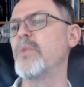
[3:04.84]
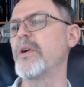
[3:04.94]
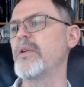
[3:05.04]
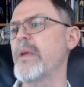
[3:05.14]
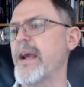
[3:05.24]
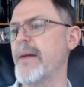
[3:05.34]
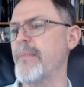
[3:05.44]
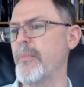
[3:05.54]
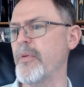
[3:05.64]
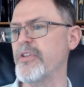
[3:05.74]
where do we come
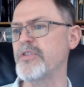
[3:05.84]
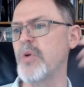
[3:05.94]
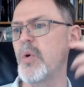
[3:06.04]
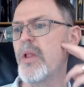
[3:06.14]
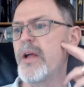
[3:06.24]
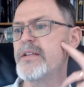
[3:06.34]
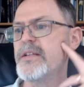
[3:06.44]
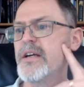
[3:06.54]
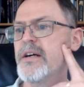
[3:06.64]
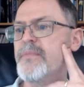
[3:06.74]
up with this whole
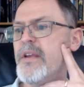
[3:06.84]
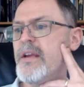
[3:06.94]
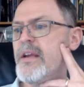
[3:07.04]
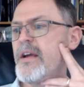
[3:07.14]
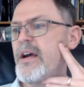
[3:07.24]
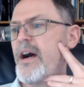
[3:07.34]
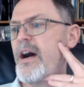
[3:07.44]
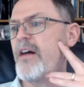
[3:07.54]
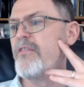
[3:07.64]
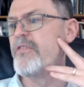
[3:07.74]
idea
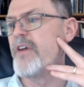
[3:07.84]
of